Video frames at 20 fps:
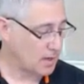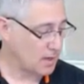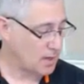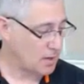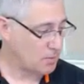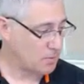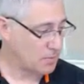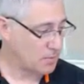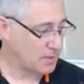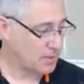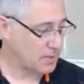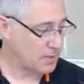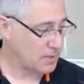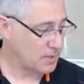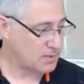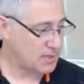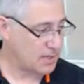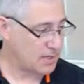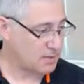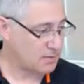But
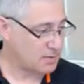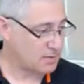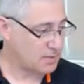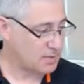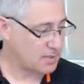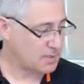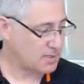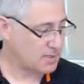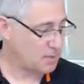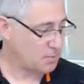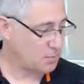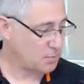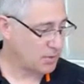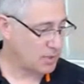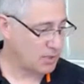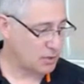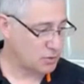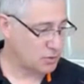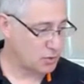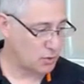that's it. It's a simple
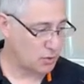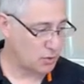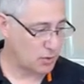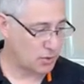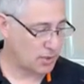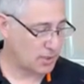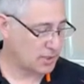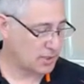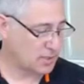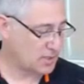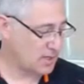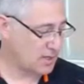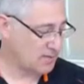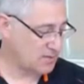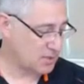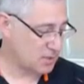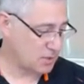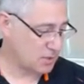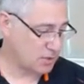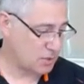little tool. It
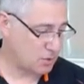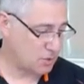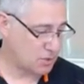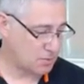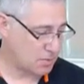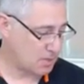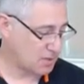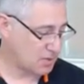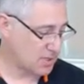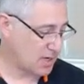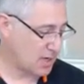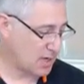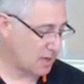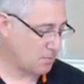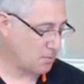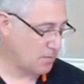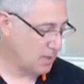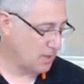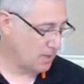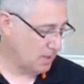saves a huge amount of
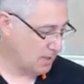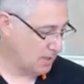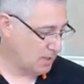time